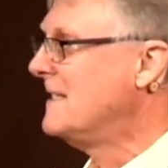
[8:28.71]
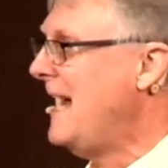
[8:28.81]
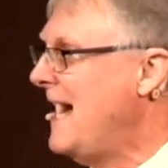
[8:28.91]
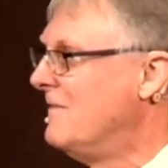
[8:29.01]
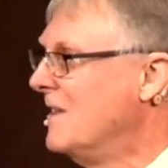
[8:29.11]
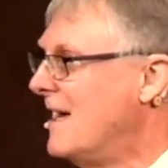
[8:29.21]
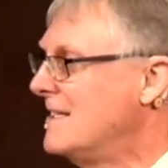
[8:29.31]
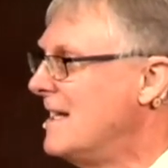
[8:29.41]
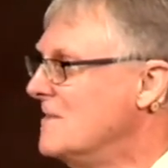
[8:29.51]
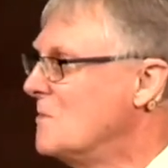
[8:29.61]
to have a lot of
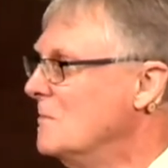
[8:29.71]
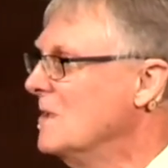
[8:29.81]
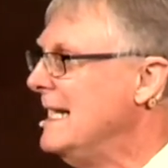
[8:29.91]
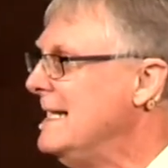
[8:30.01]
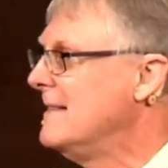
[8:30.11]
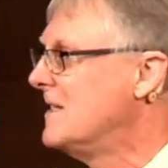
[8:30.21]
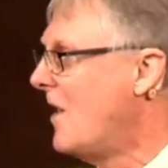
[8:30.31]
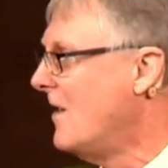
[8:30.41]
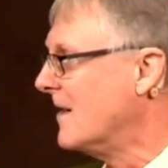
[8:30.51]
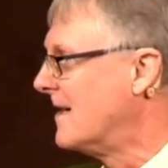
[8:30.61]
times when we're in the
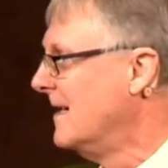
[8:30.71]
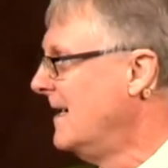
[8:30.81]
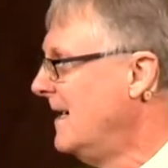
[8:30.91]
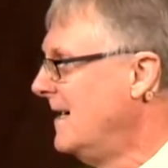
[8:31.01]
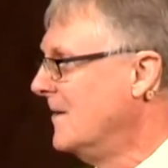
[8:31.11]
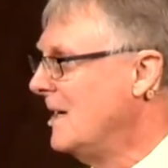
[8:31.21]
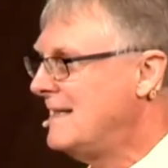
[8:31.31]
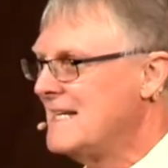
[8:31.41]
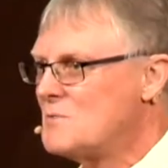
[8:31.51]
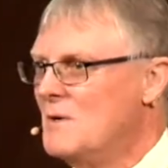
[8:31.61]
dark. Right?
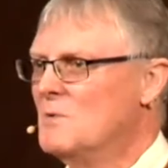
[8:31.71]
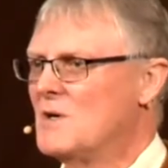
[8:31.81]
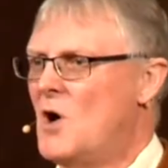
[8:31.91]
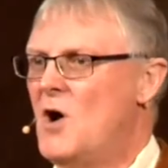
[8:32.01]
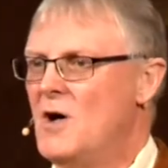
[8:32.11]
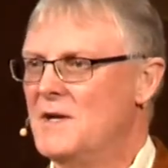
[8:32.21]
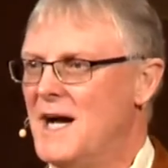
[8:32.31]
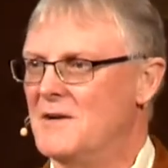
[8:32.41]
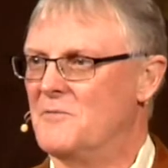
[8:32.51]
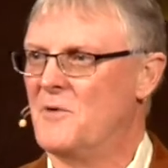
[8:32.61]
That's when we're called
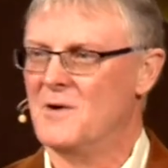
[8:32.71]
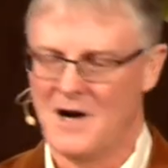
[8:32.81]
on for